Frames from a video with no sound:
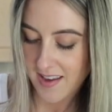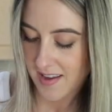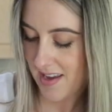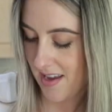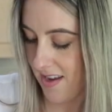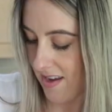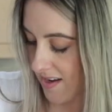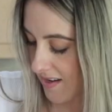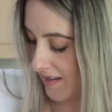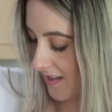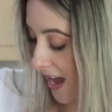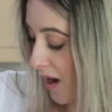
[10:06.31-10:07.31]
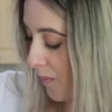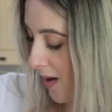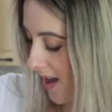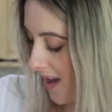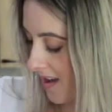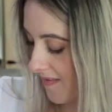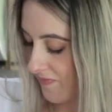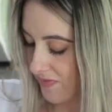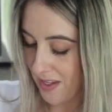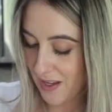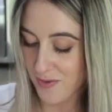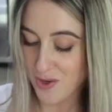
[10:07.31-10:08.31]
and that way,
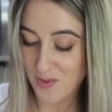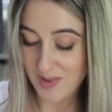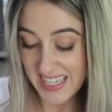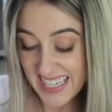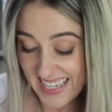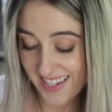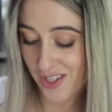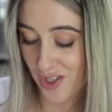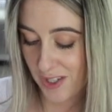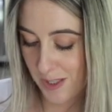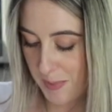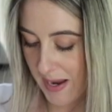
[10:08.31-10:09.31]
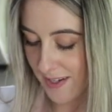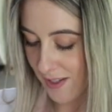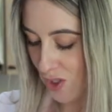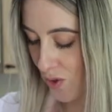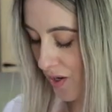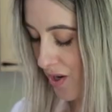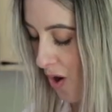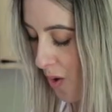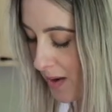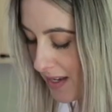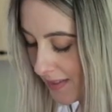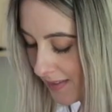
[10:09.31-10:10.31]
if you need extra space, you can
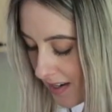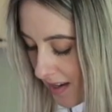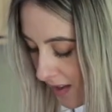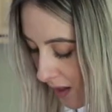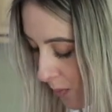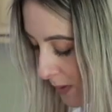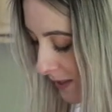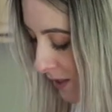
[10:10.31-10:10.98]
always, like, once